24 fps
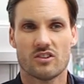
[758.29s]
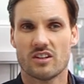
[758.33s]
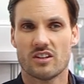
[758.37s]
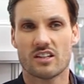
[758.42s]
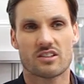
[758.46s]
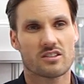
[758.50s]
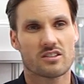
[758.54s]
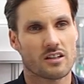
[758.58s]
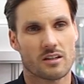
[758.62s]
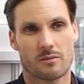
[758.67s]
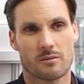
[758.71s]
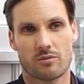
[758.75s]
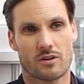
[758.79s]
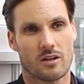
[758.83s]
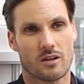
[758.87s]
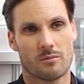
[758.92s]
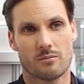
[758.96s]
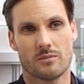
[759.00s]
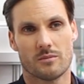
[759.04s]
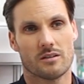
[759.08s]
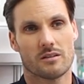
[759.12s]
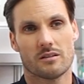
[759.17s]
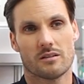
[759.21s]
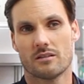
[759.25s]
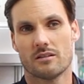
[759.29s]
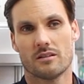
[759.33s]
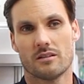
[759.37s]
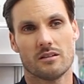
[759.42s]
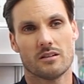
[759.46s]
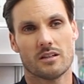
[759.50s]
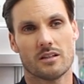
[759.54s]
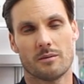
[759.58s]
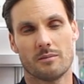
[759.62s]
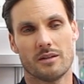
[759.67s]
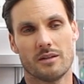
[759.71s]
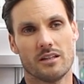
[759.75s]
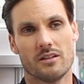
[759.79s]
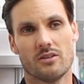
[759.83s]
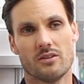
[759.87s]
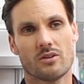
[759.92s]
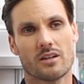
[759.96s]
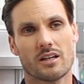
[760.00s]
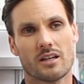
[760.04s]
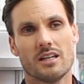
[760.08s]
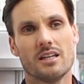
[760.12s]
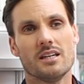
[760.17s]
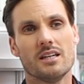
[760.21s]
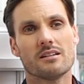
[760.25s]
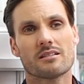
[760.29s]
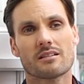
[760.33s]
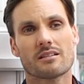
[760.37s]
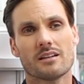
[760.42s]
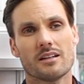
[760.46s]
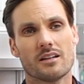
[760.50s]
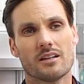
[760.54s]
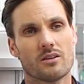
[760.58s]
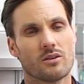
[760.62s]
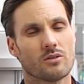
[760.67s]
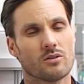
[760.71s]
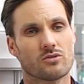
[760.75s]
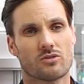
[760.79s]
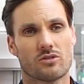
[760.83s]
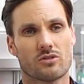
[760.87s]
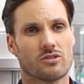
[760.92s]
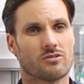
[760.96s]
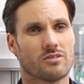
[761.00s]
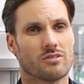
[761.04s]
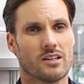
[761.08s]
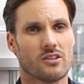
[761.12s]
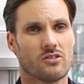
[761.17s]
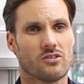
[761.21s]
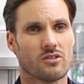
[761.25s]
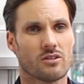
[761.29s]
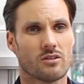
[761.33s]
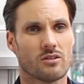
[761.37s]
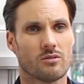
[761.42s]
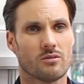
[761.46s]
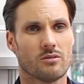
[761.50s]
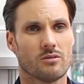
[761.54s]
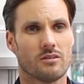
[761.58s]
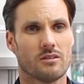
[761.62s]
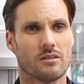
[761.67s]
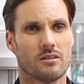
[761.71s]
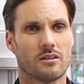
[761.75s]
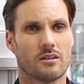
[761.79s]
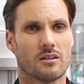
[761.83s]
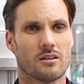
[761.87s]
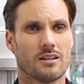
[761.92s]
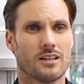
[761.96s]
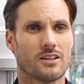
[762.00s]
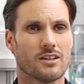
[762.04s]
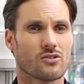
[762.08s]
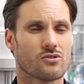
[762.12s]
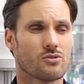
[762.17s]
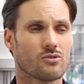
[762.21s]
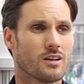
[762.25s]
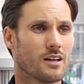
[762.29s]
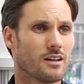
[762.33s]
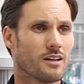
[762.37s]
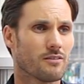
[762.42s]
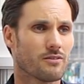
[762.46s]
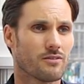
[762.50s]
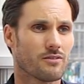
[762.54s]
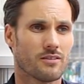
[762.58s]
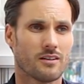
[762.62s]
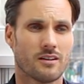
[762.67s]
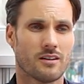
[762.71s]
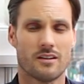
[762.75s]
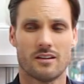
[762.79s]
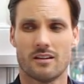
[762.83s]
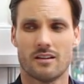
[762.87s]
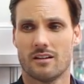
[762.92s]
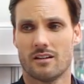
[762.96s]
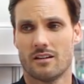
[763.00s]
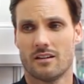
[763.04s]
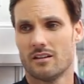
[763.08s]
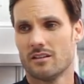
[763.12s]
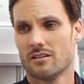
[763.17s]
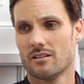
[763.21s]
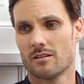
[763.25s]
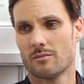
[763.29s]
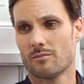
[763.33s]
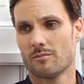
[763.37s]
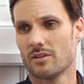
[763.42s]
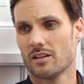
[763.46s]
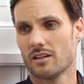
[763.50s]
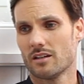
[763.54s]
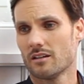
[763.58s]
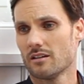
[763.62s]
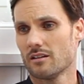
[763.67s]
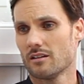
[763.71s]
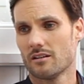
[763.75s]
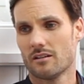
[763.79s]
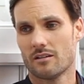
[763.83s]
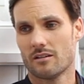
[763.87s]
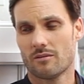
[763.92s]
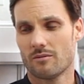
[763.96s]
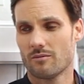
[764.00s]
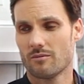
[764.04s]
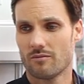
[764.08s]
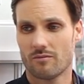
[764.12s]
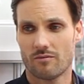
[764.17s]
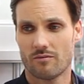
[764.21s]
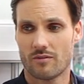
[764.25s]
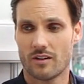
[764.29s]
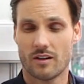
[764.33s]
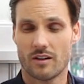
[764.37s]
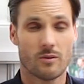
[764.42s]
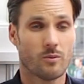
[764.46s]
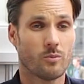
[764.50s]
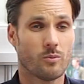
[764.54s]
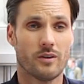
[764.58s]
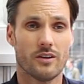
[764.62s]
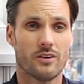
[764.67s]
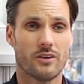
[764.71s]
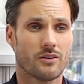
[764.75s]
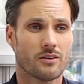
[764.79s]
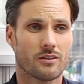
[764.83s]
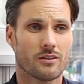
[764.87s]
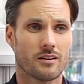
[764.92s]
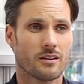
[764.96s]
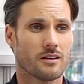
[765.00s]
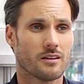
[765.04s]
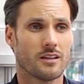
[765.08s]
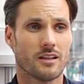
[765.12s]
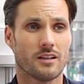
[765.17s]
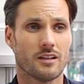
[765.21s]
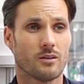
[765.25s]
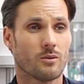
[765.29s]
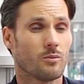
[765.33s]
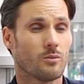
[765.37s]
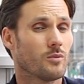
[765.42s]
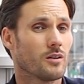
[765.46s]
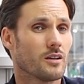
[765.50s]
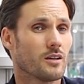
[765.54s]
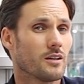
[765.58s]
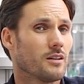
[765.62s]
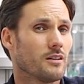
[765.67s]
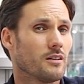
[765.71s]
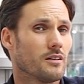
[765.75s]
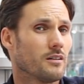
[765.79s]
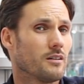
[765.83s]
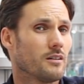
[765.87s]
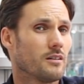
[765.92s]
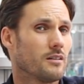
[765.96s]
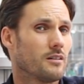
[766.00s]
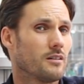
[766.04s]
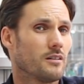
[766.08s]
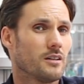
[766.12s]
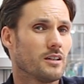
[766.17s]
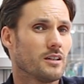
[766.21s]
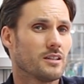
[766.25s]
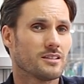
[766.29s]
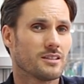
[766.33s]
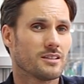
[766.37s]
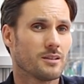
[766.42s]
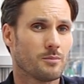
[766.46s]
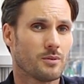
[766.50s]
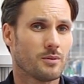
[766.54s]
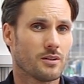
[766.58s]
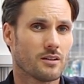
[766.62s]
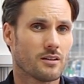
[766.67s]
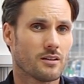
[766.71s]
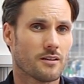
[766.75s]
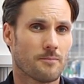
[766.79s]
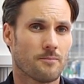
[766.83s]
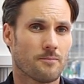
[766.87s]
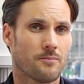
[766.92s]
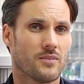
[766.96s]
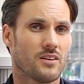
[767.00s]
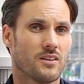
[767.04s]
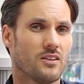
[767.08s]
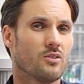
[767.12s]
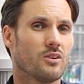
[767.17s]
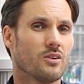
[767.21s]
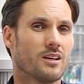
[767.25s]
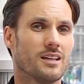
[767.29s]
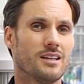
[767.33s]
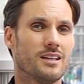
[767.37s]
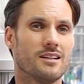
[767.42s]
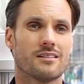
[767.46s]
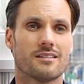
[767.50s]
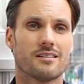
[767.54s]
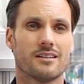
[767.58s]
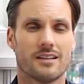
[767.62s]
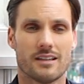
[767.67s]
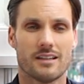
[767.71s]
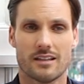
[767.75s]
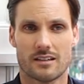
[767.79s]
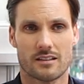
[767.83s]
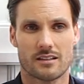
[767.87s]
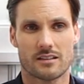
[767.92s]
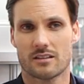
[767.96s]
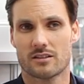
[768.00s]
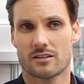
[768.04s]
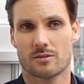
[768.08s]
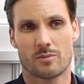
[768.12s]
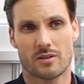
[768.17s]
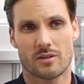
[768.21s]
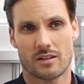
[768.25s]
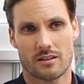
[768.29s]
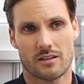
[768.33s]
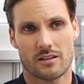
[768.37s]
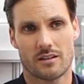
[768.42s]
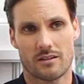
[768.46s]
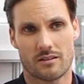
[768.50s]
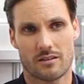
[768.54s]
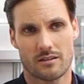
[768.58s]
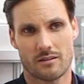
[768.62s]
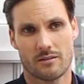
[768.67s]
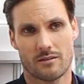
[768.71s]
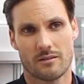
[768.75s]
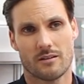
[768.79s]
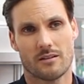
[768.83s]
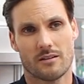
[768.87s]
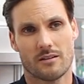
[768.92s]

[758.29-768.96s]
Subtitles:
it's not a problem. I mean, you can easily go to a trade show unless you have something very weird that they don't want to exhibit. You can easily get a spot there